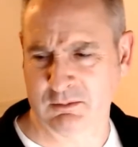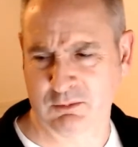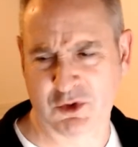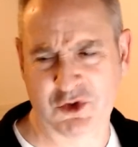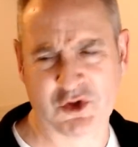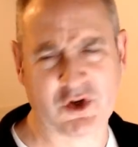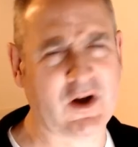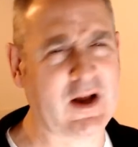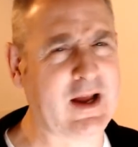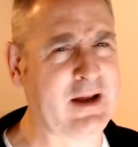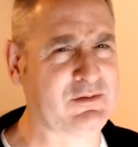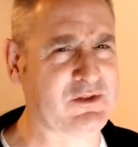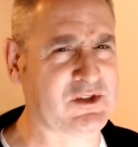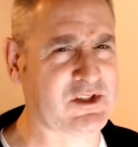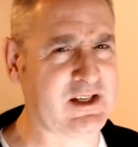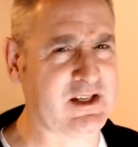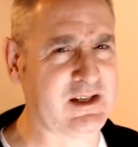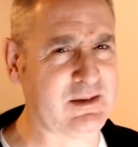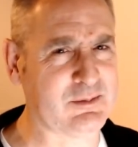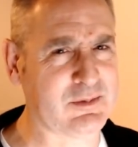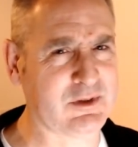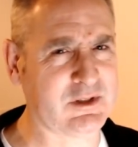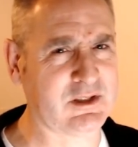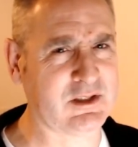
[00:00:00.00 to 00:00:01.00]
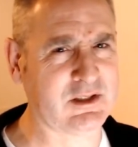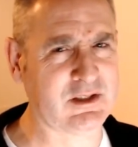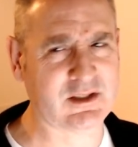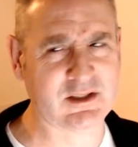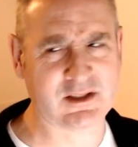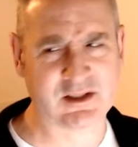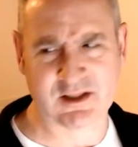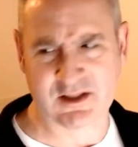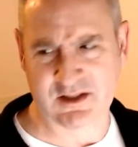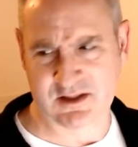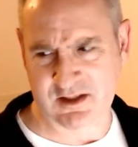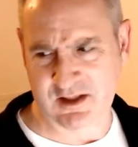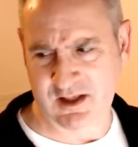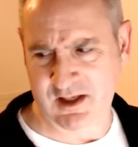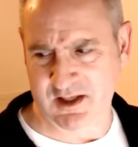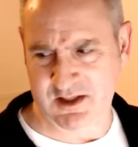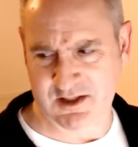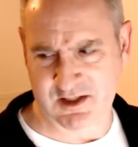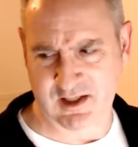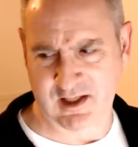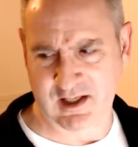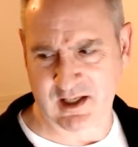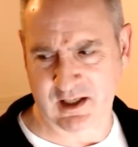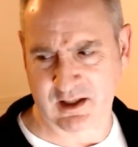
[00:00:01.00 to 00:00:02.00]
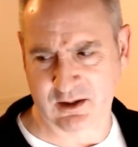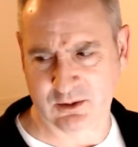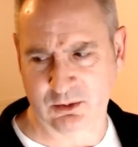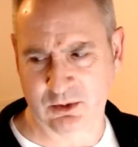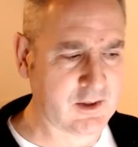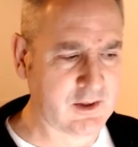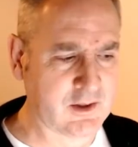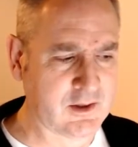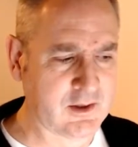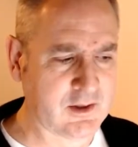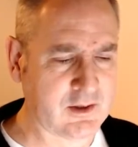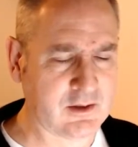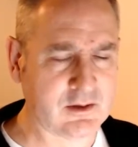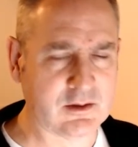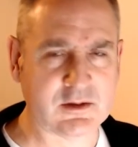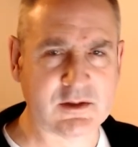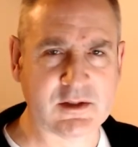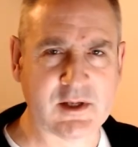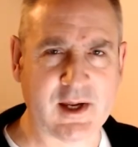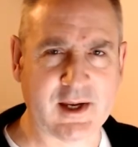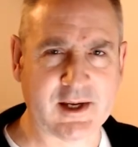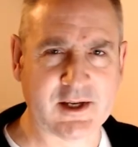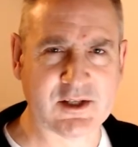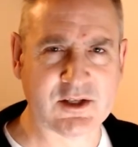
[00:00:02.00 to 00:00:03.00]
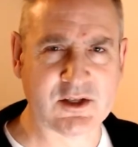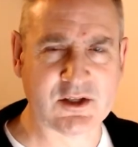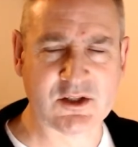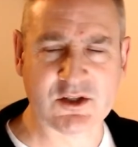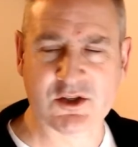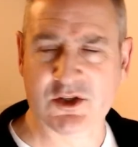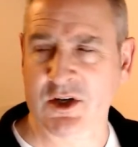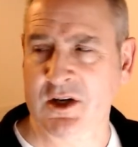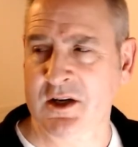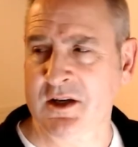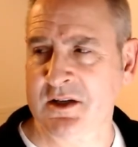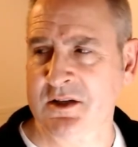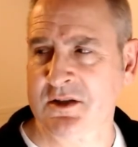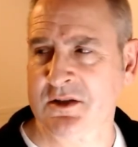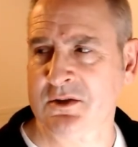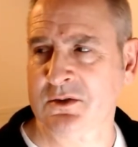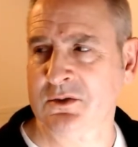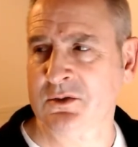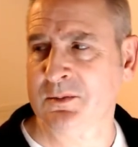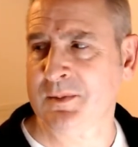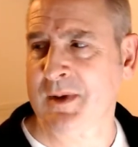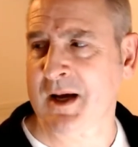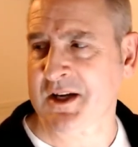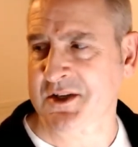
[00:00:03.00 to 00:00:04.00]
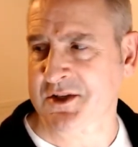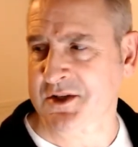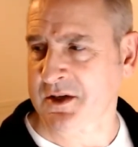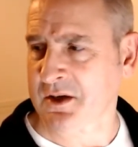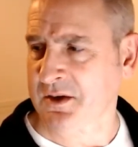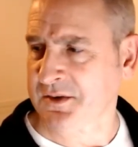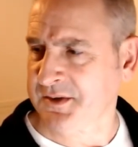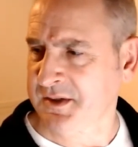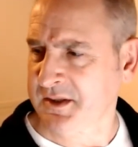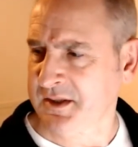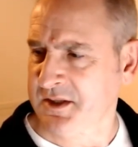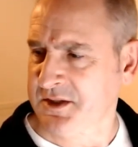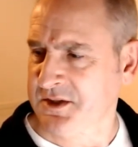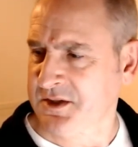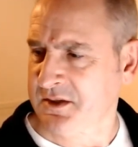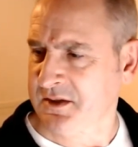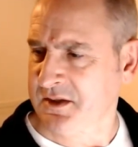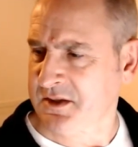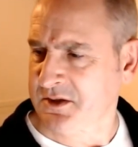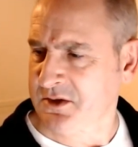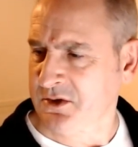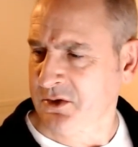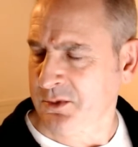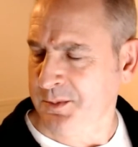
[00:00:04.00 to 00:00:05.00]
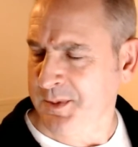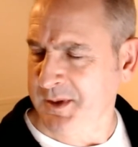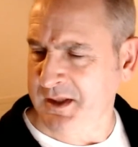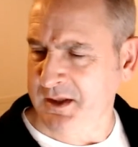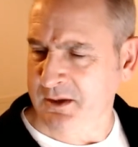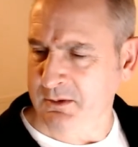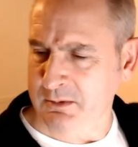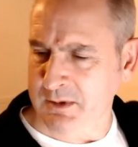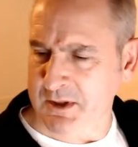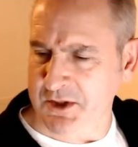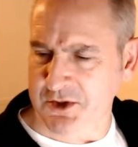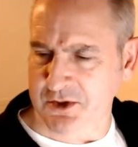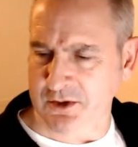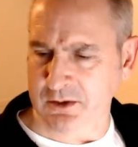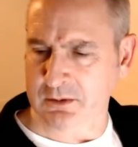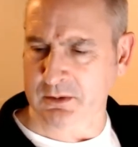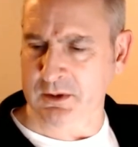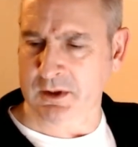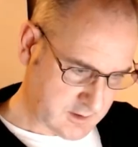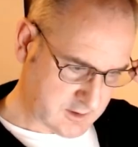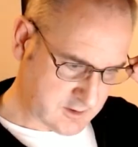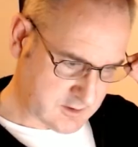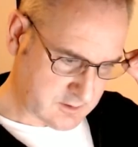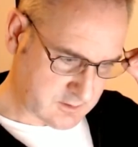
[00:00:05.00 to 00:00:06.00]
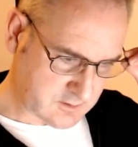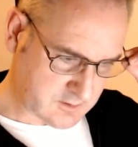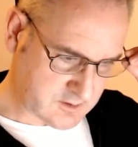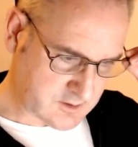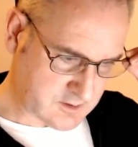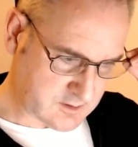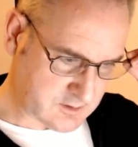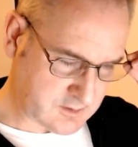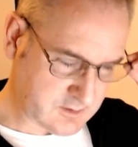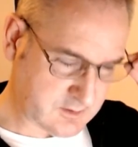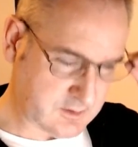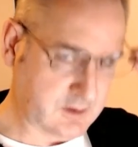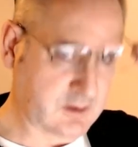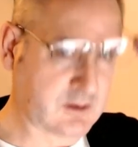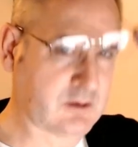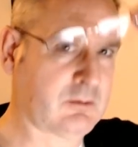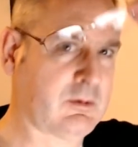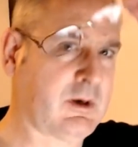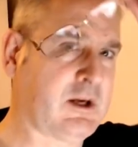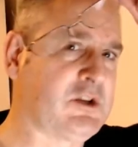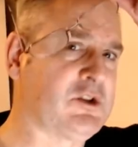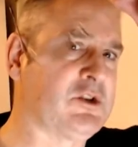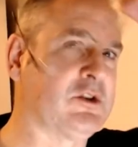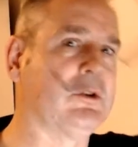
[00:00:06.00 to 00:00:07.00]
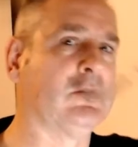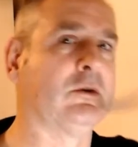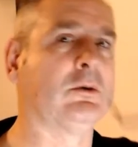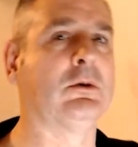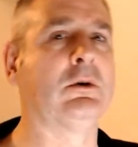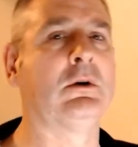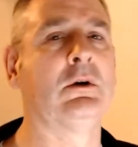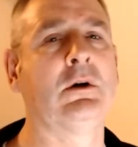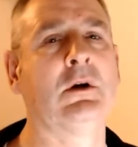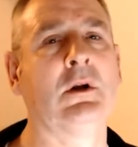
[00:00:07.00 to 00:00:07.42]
I have seen, but years ago, the Texas Chainsaw Massacre. I think this has got to be the original one. Looks like the original.